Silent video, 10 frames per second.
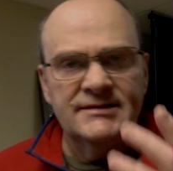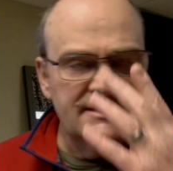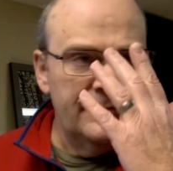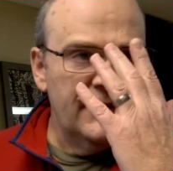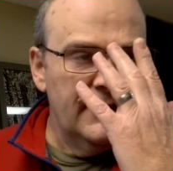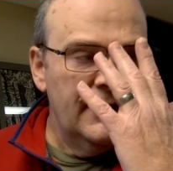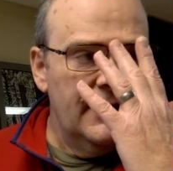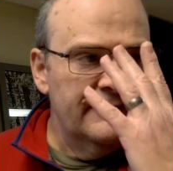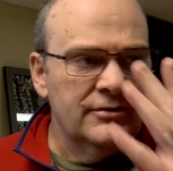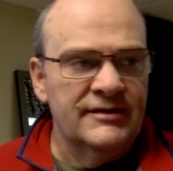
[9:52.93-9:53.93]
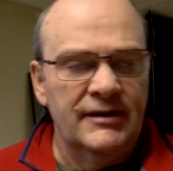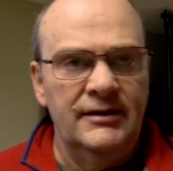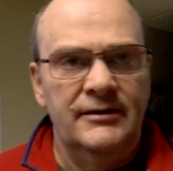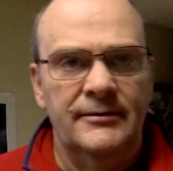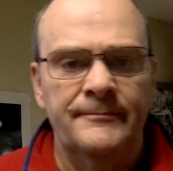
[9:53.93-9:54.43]
something I have to say
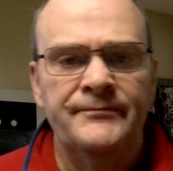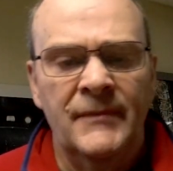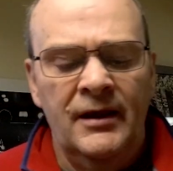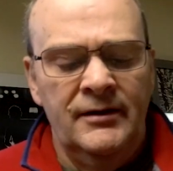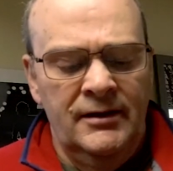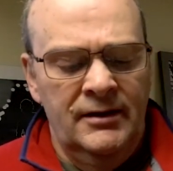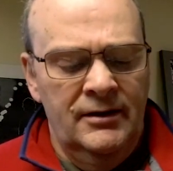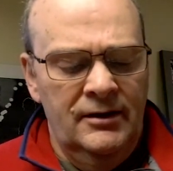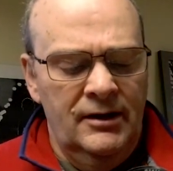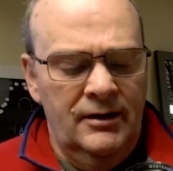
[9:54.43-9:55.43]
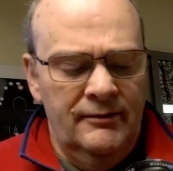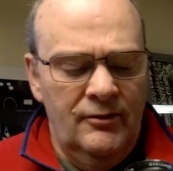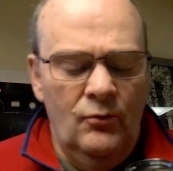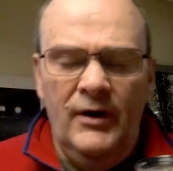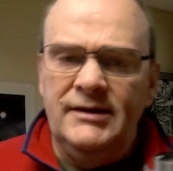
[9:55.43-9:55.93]
here.
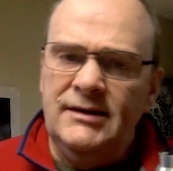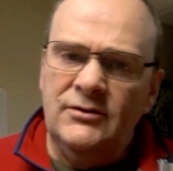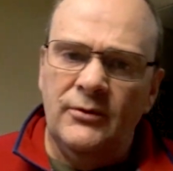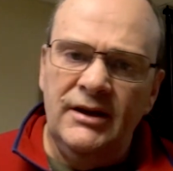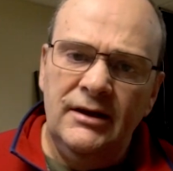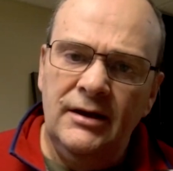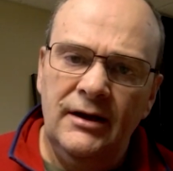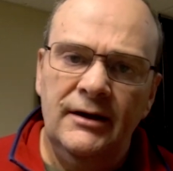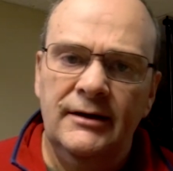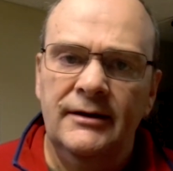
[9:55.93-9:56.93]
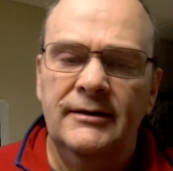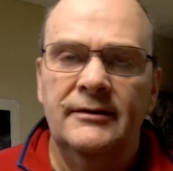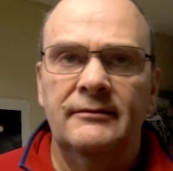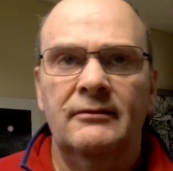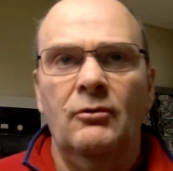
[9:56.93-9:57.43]
When did we
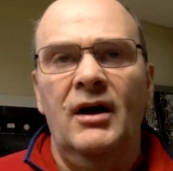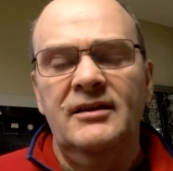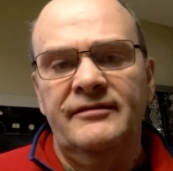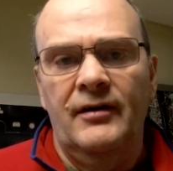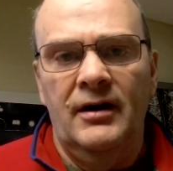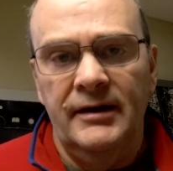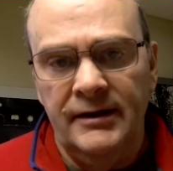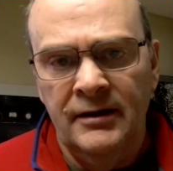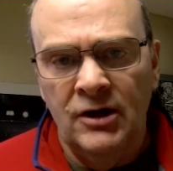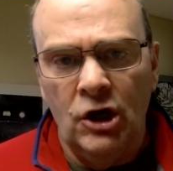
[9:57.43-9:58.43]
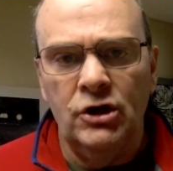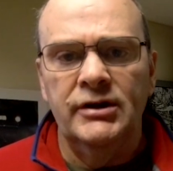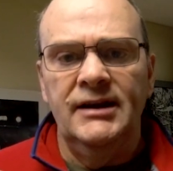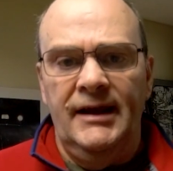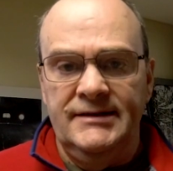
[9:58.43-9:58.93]
qualify a
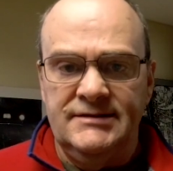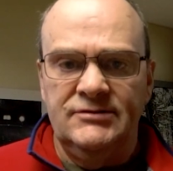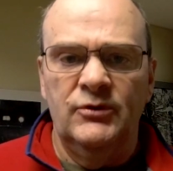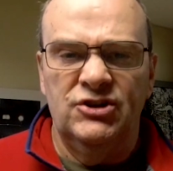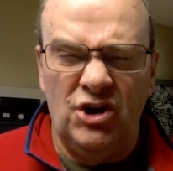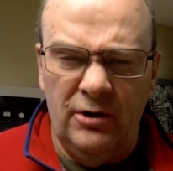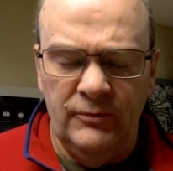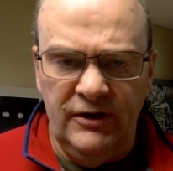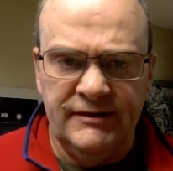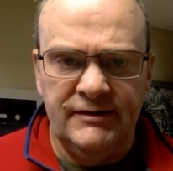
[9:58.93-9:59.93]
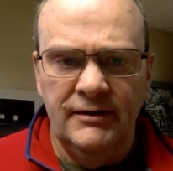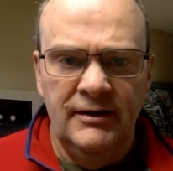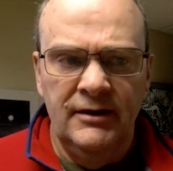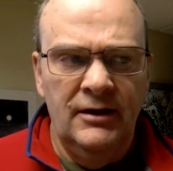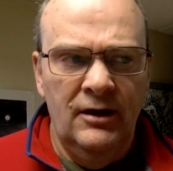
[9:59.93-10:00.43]
good lens with sharpness.
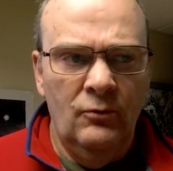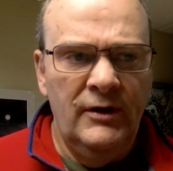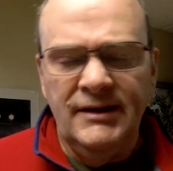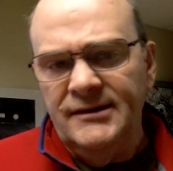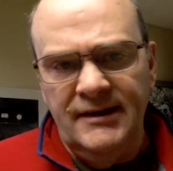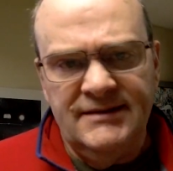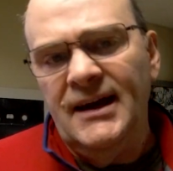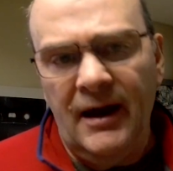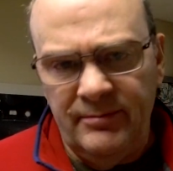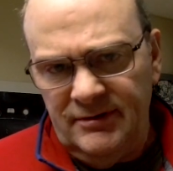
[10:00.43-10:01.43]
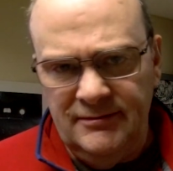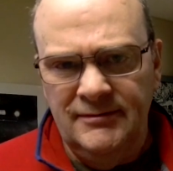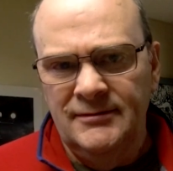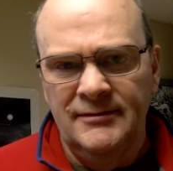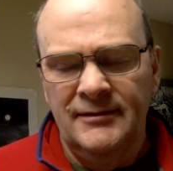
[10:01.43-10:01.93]
When did this happen?
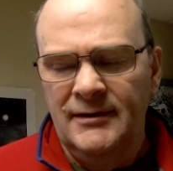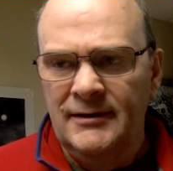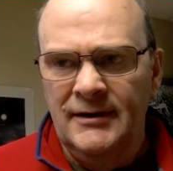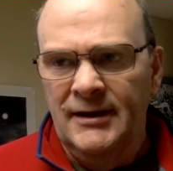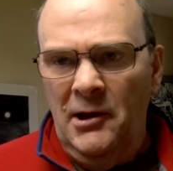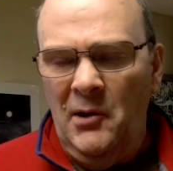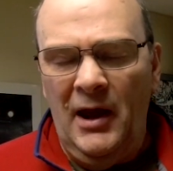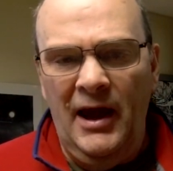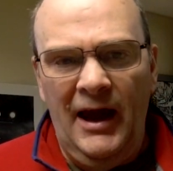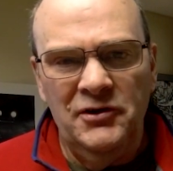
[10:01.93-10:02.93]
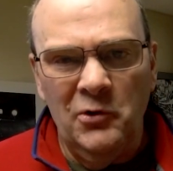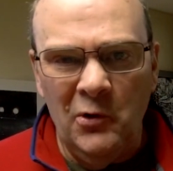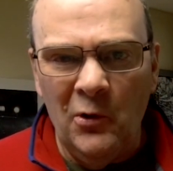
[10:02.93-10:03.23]
I don't